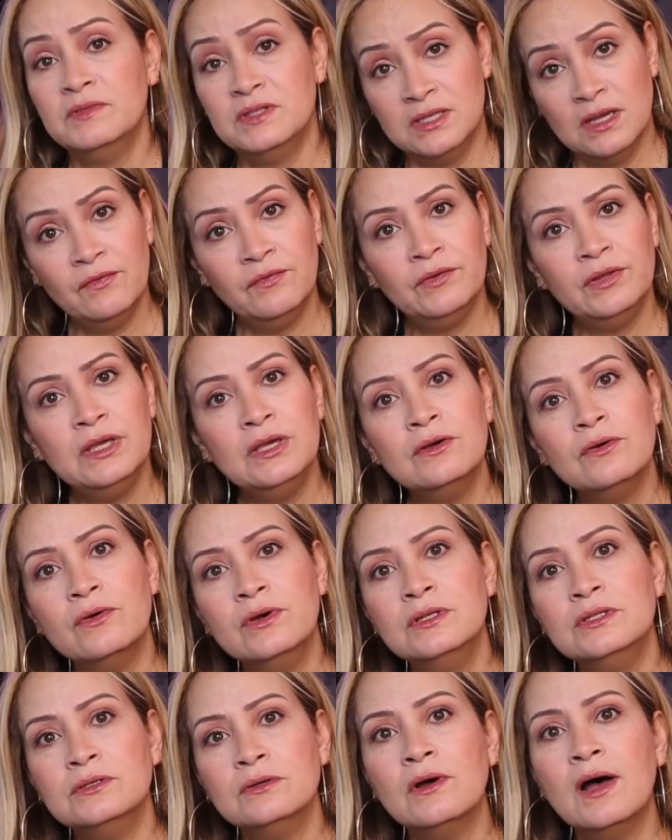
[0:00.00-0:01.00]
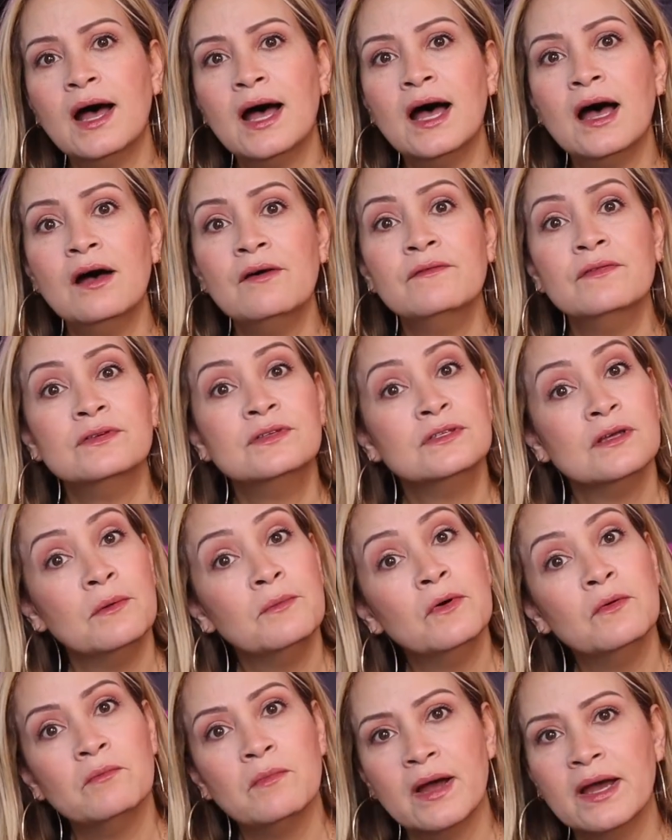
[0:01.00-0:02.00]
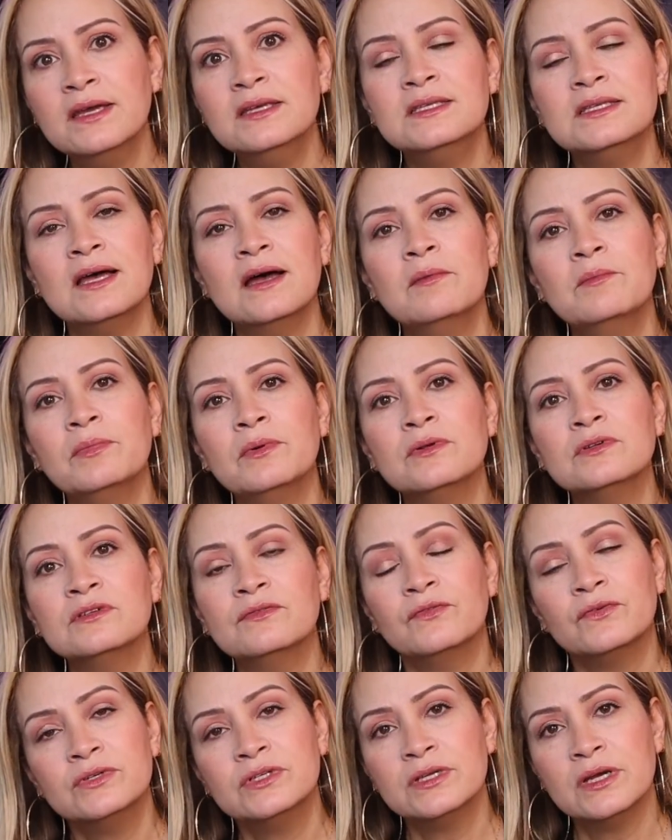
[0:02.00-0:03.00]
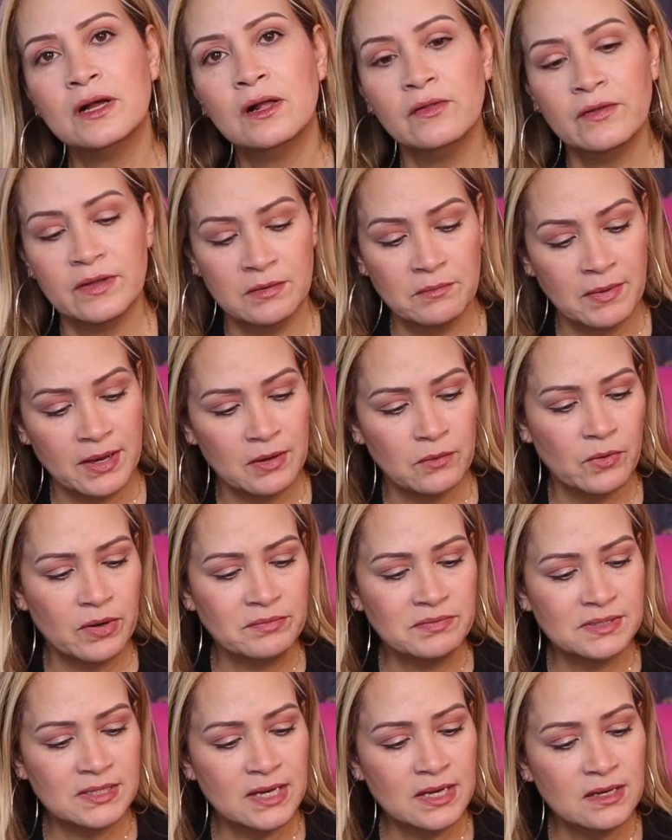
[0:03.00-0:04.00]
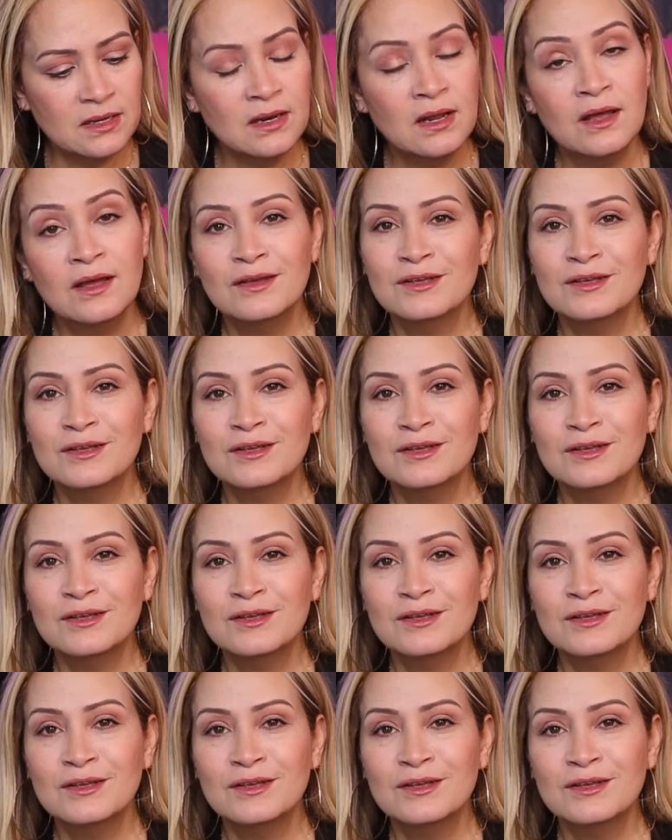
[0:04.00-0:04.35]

definitely going to have some of my samples for sale in my website.